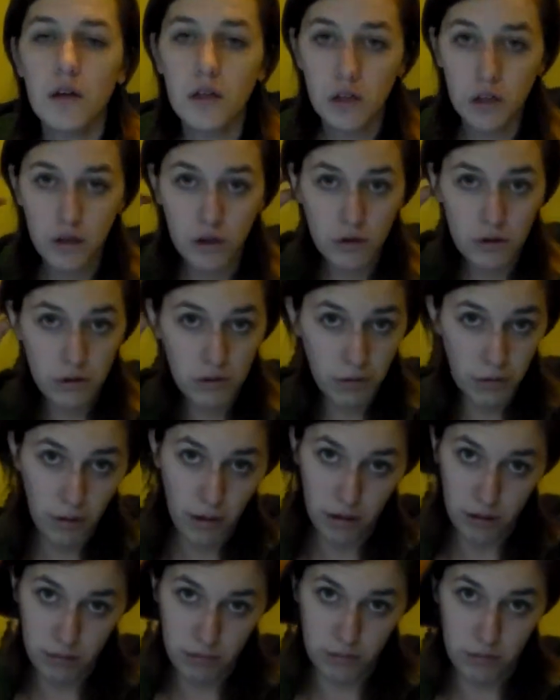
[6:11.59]

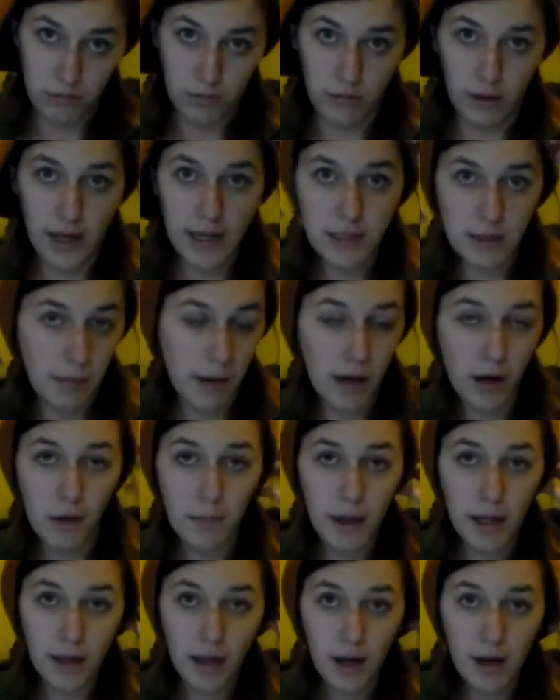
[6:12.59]
you like to make
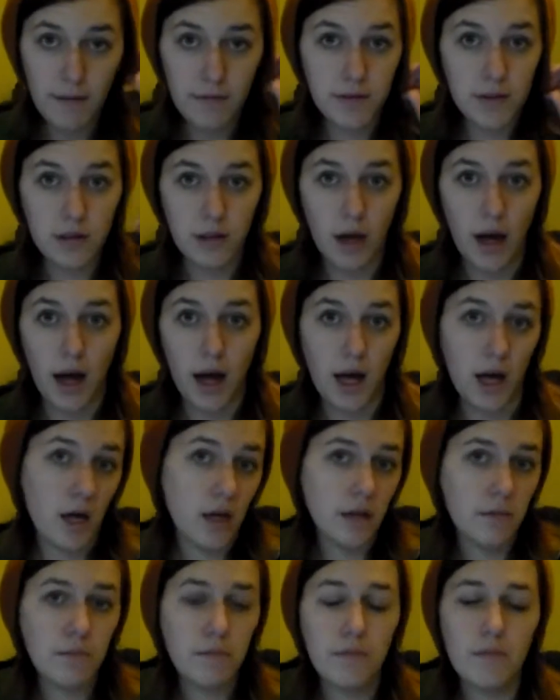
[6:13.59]
homemade gifts,
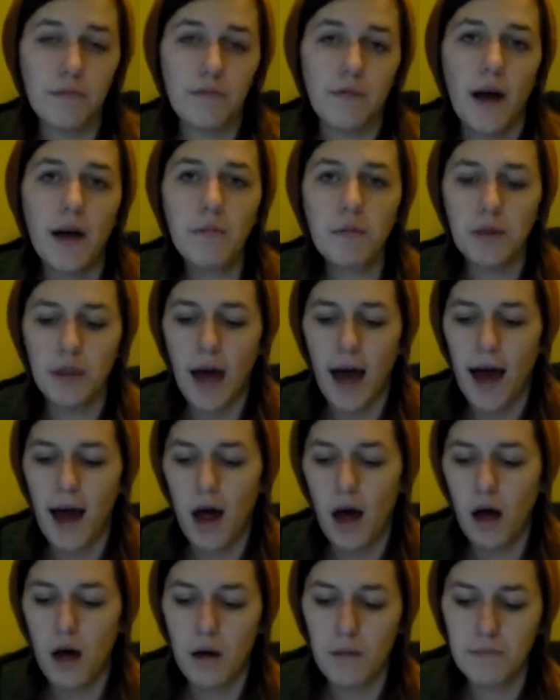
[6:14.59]
I'm fine with
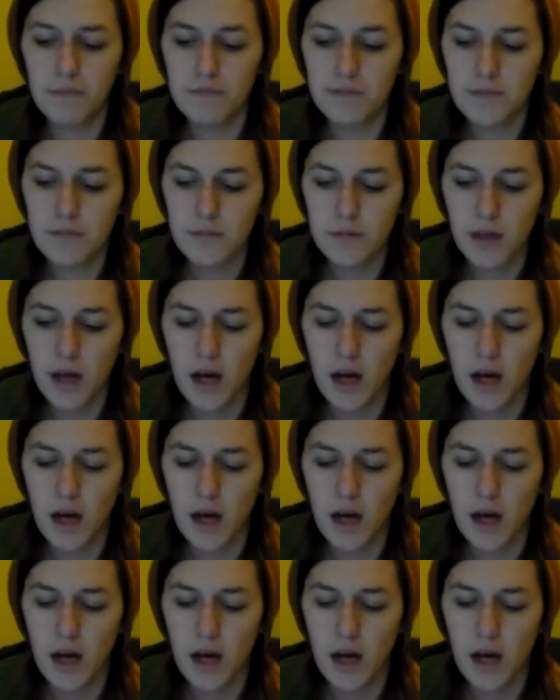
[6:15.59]
that. Um,